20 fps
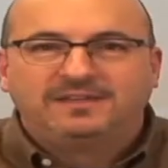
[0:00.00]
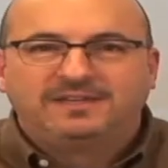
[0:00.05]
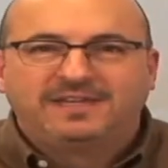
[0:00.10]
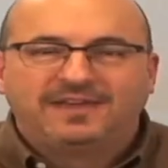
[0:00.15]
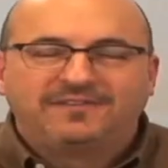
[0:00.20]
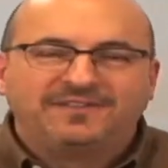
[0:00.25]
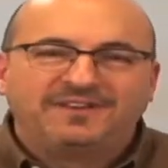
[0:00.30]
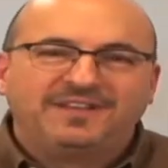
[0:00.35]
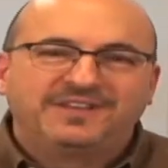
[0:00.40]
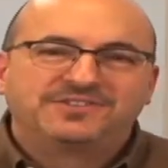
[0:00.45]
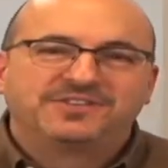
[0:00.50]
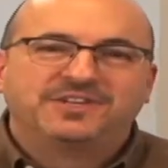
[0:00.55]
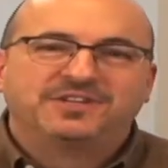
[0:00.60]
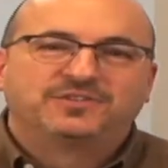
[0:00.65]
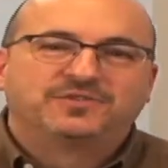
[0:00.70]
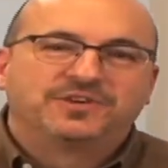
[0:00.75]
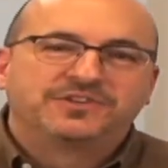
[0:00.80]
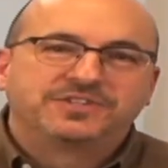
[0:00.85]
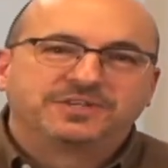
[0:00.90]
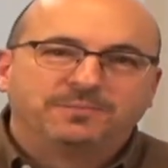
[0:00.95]
Kevin hits an
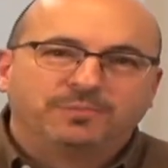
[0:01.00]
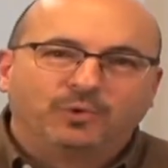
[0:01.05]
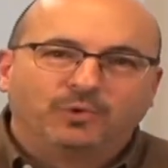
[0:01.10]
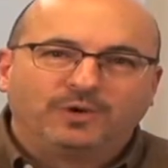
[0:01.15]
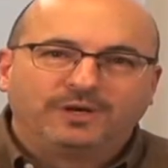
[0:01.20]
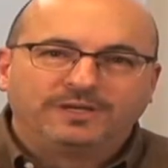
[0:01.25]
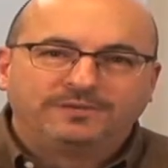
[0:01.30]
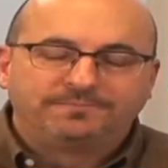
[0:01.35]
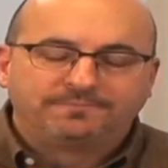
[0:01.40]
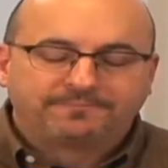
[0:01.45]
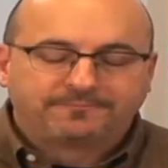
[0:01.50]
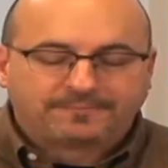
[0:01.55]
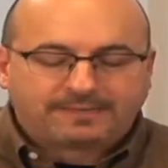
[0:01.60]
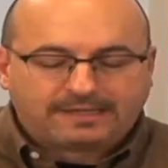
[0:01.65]
interesting point.